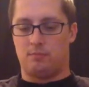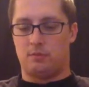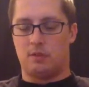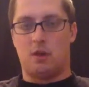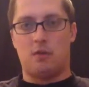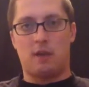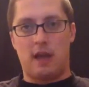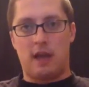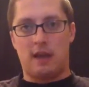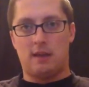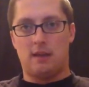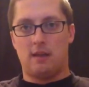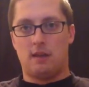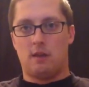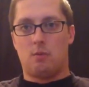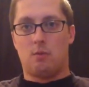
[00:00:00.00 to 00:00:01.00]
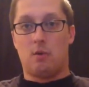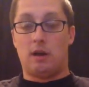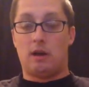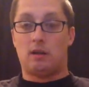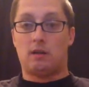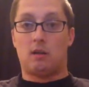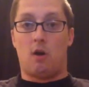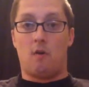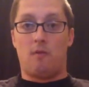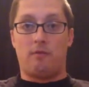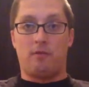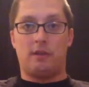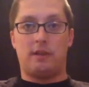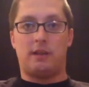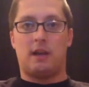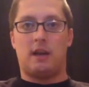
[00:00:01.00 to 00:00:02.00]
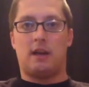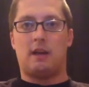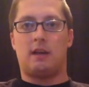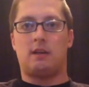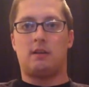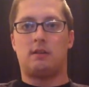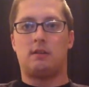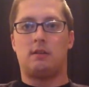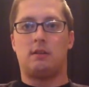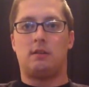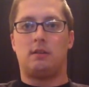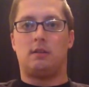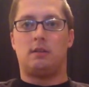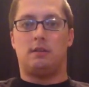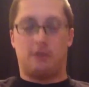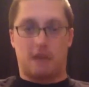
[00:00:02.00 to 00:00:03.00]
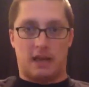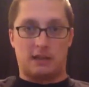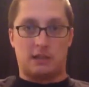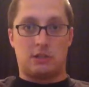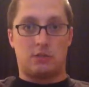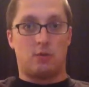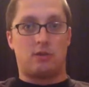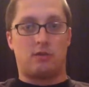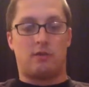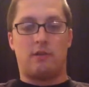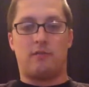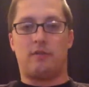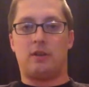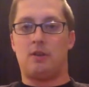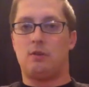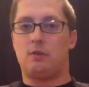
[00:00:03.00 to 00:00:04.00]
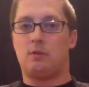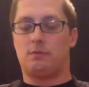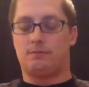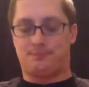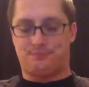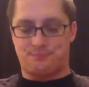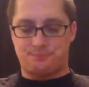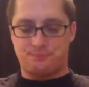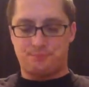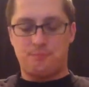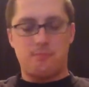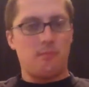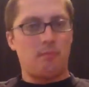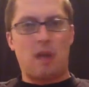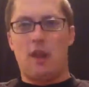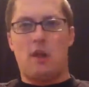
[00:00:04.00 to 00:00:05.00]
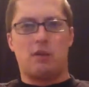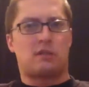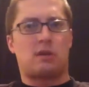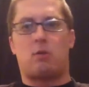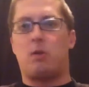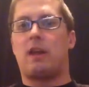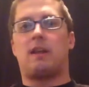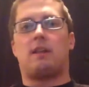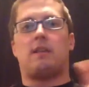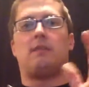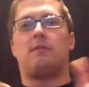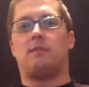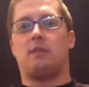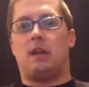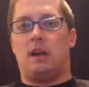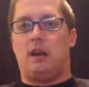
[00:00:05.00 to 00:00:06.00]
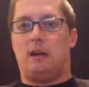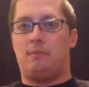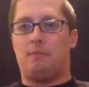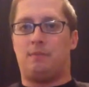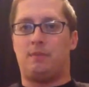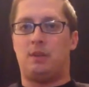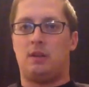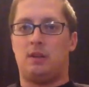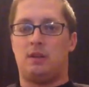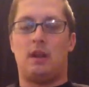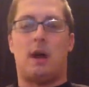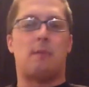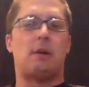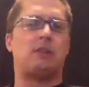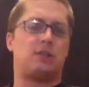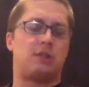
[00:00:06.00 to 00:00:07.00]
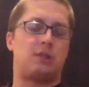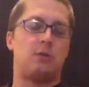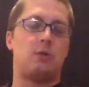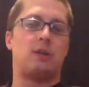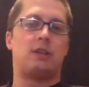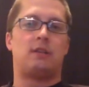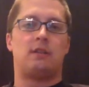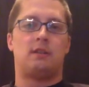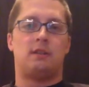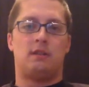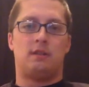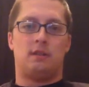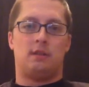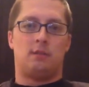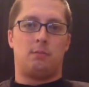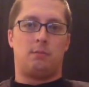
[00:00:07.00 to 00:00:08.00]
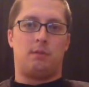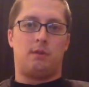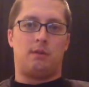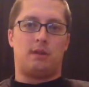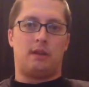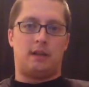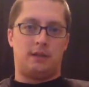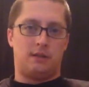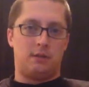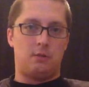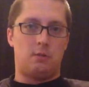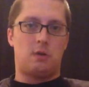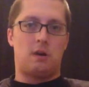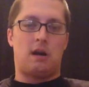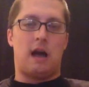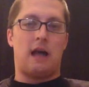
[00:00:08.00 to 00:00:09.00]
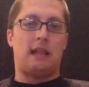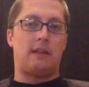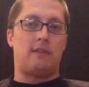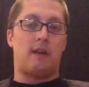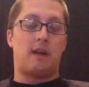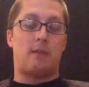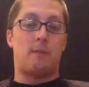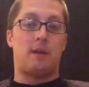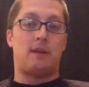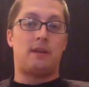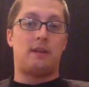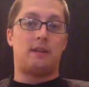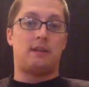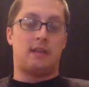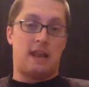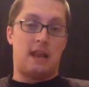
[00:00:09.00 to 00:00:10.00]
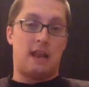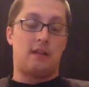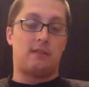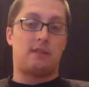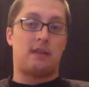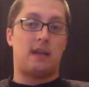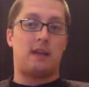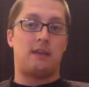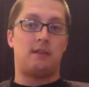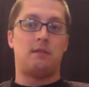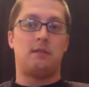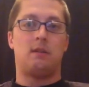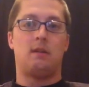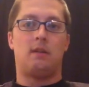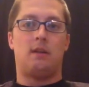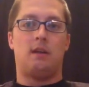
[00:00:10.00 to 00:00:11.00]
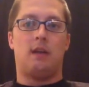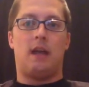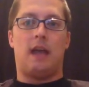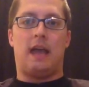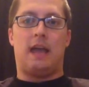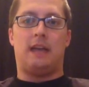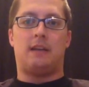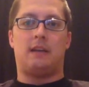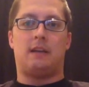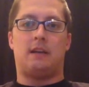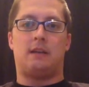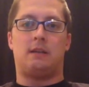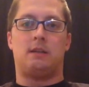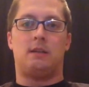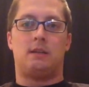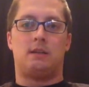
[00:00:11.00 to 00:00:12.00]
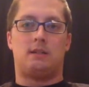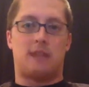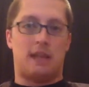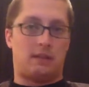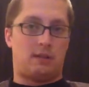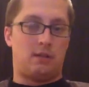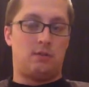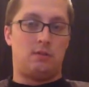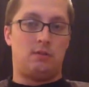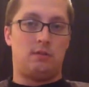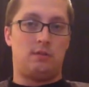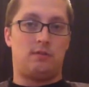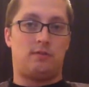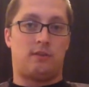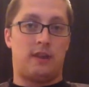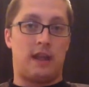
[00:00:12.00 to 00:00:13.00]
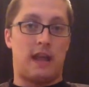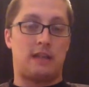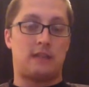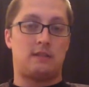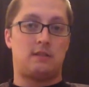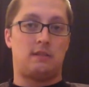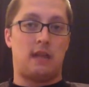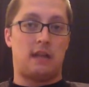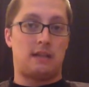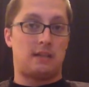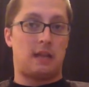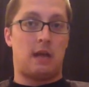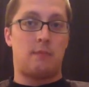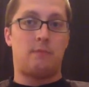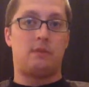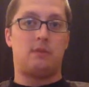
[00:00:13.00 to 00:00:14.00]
Okay, well, hopefully you guys enjoyed the review. I know it's quick and not much to it, but I do highly recommend it. 10 out of 10. And stay tuned for next time.